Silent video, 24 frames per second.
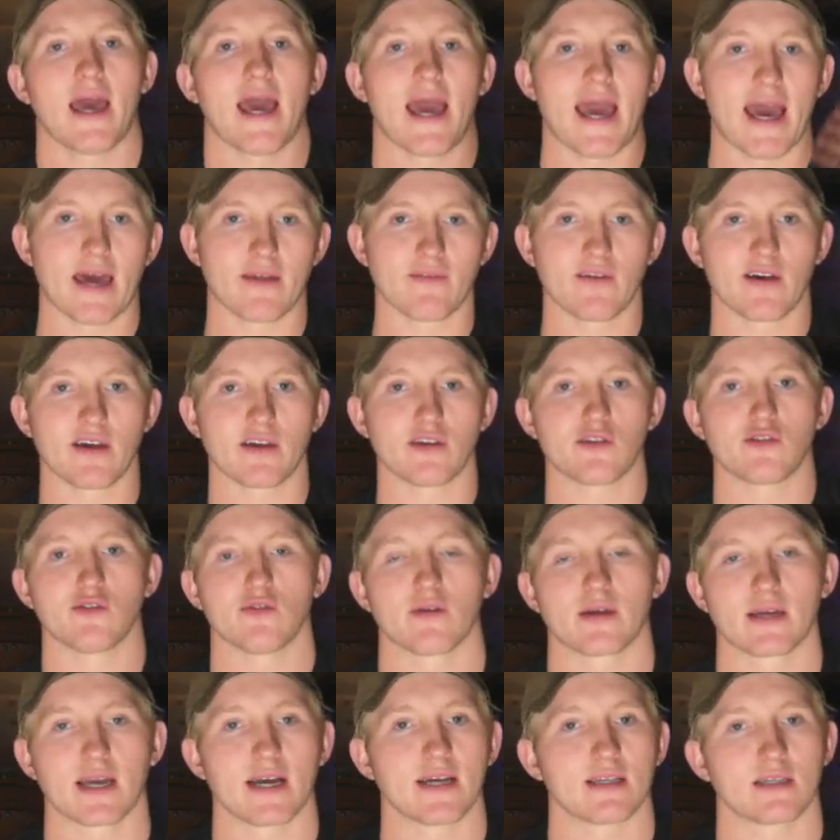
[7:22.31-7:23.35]
Add value
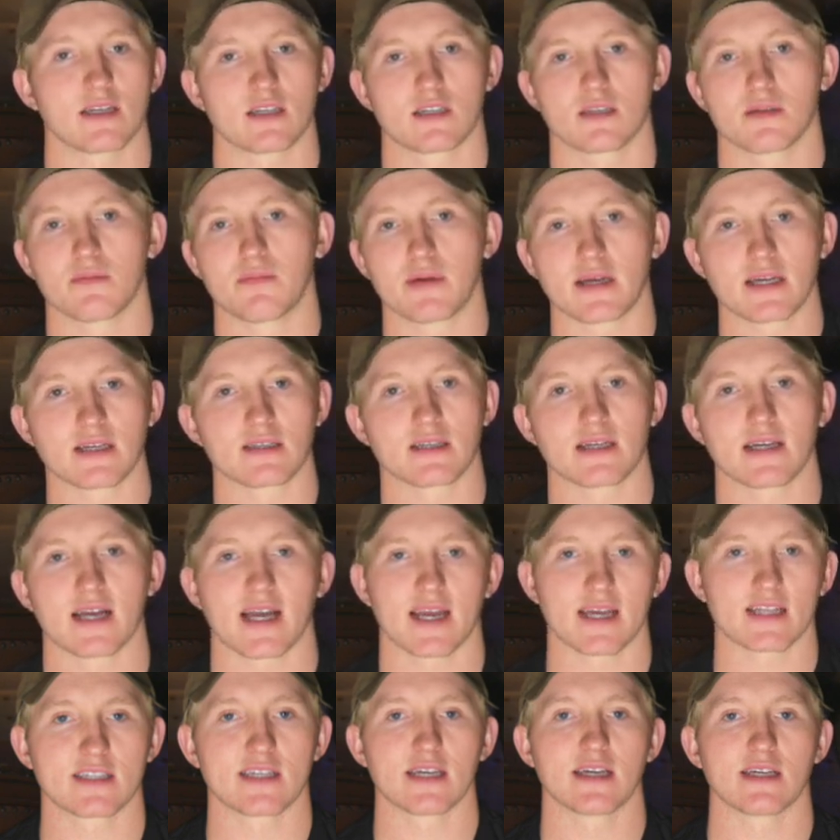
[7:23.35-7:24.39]
to it, guys. That's the biggest thing I
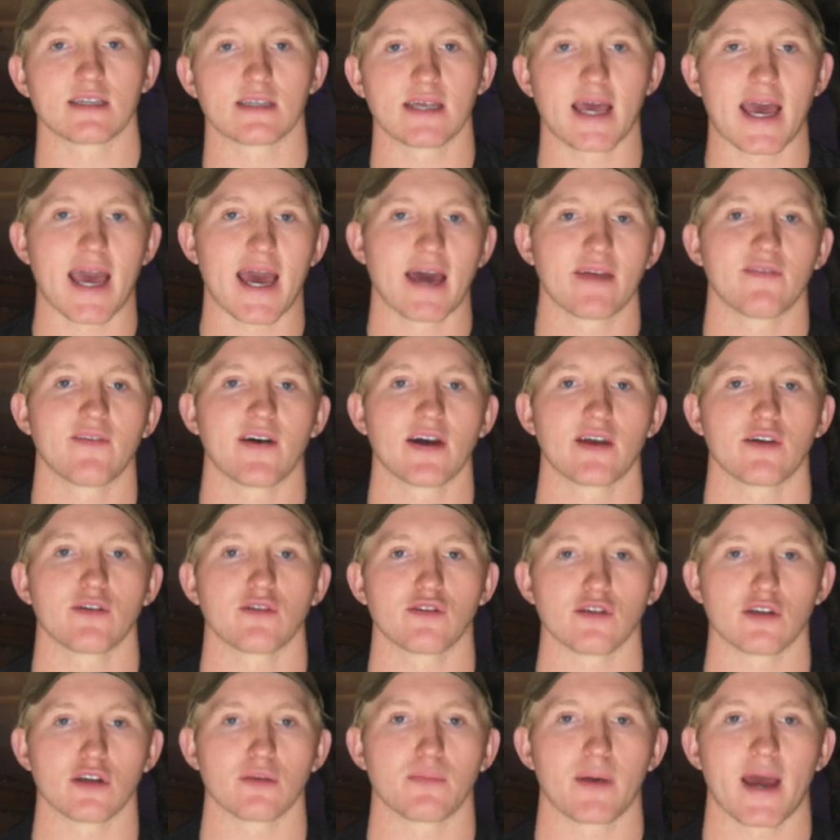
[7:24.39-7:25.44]
can say, is add value
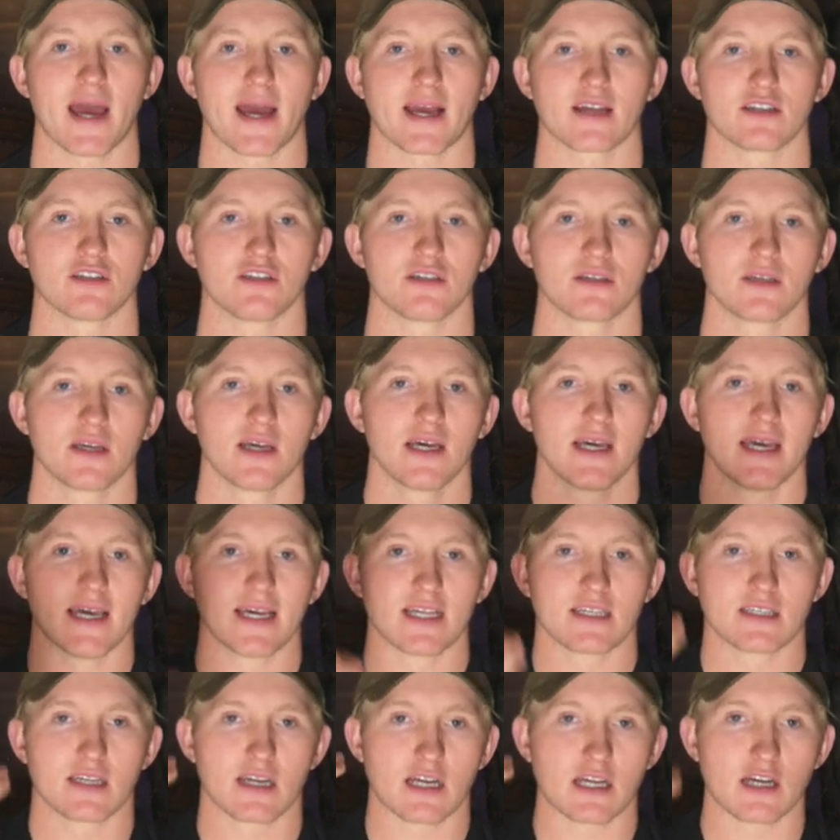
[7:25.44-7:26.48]
to your packages
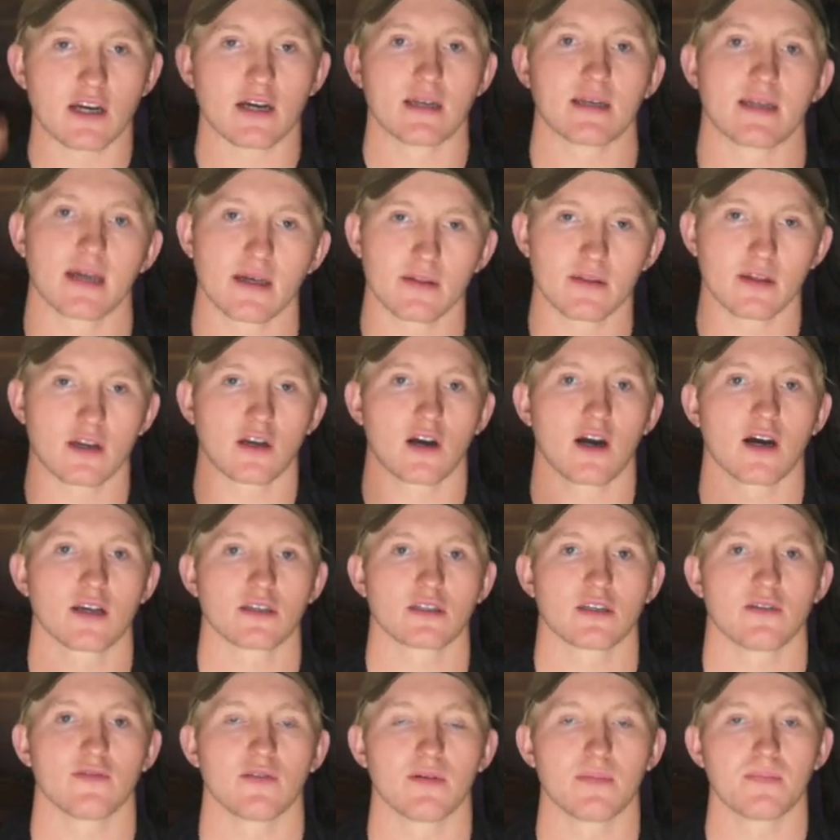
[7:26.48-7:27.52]
instead of cutting down the
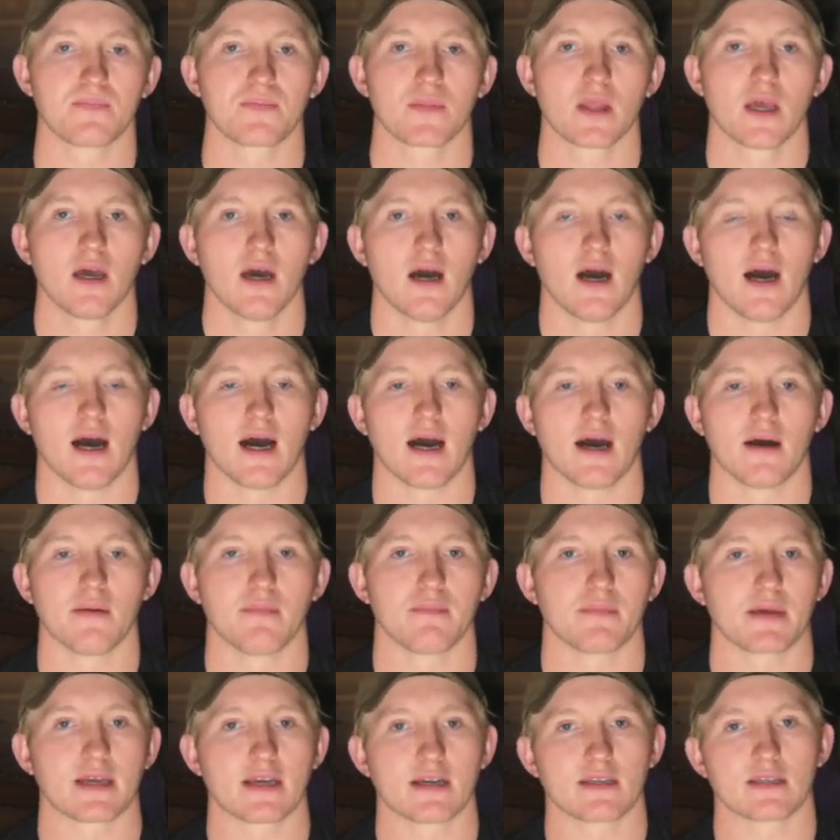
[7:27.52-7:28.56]
cost of
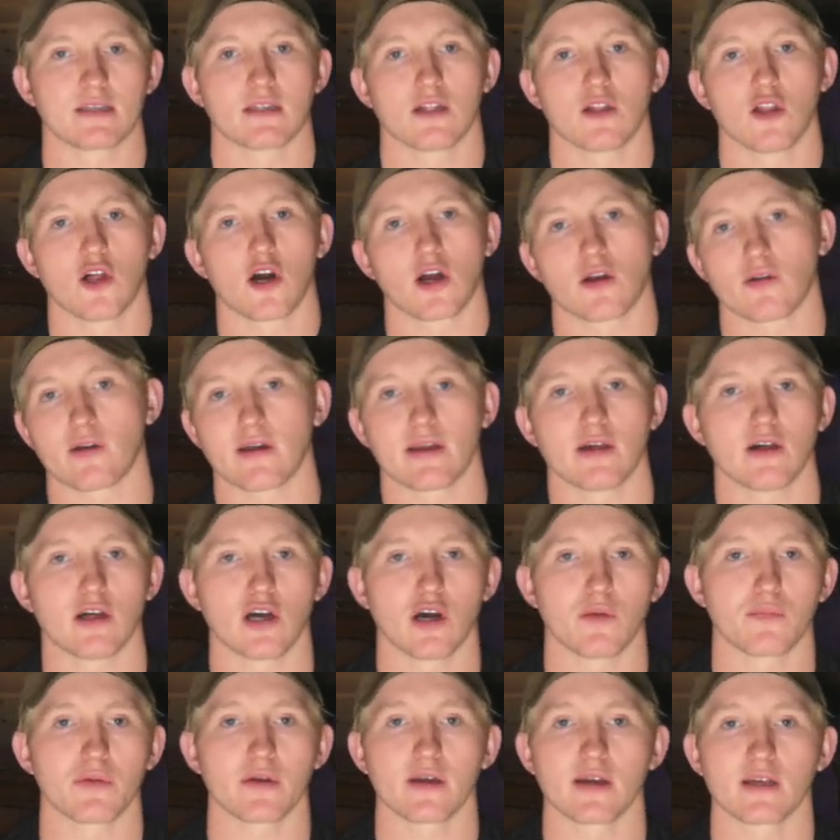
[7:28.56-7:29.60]
them, because in the long run, it'll
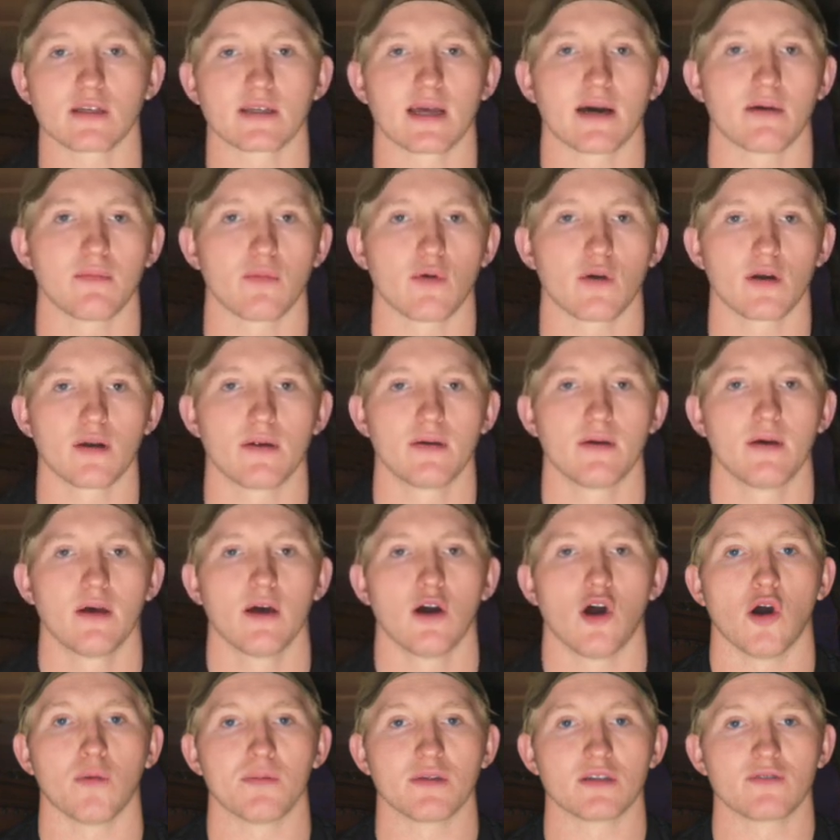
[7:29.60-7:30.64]
help you guys out more.
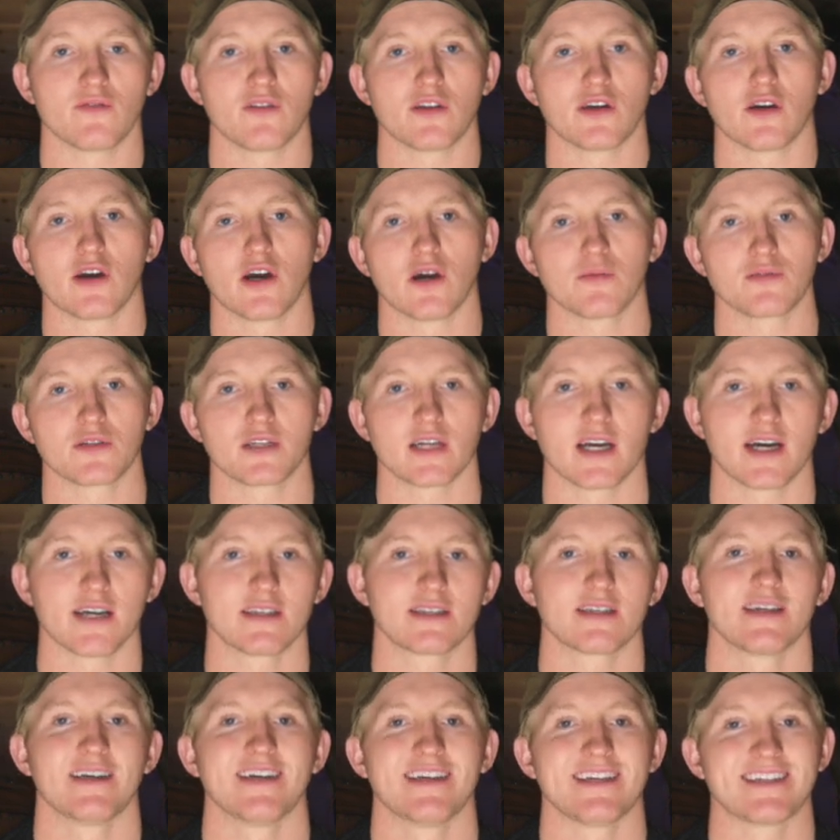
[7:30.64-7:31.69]
Hope this video helped you
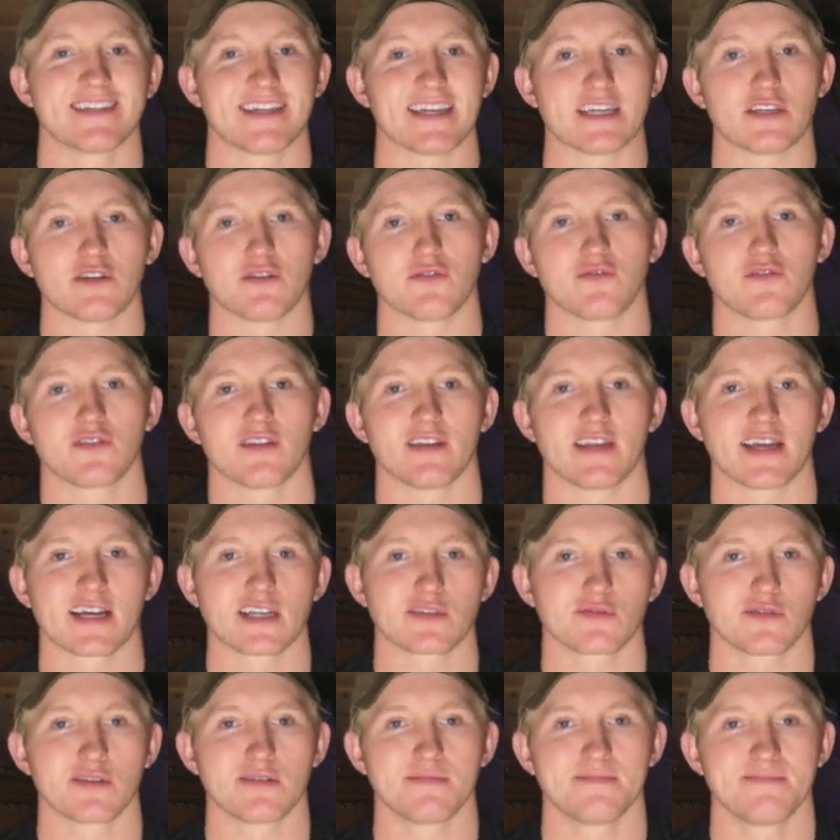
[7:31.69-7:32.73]
guys. Stay tuned for the
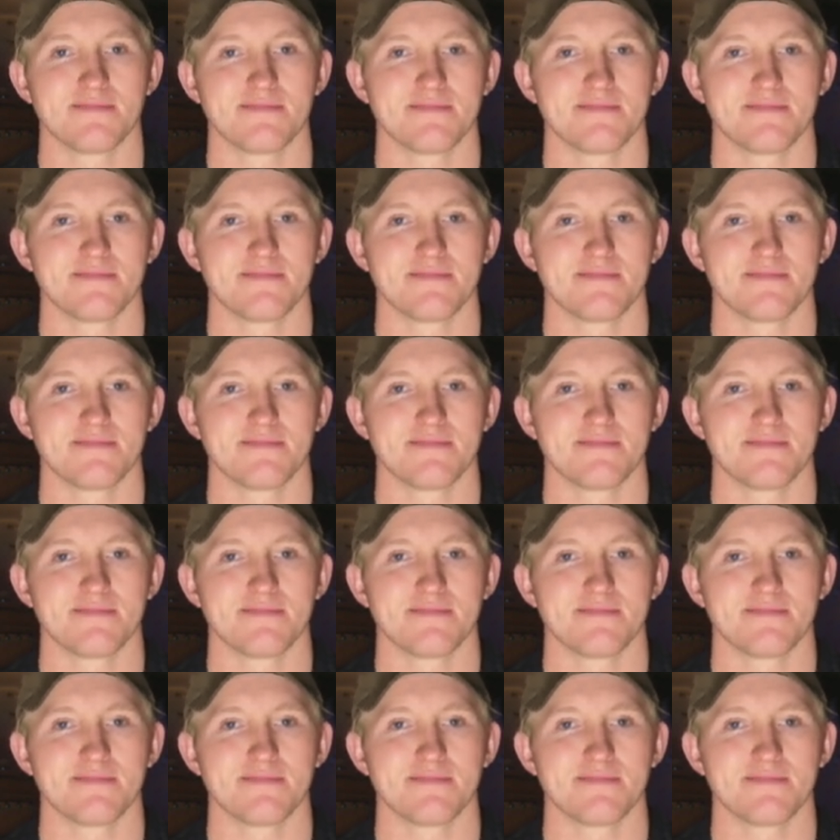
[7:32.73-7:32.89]
next one.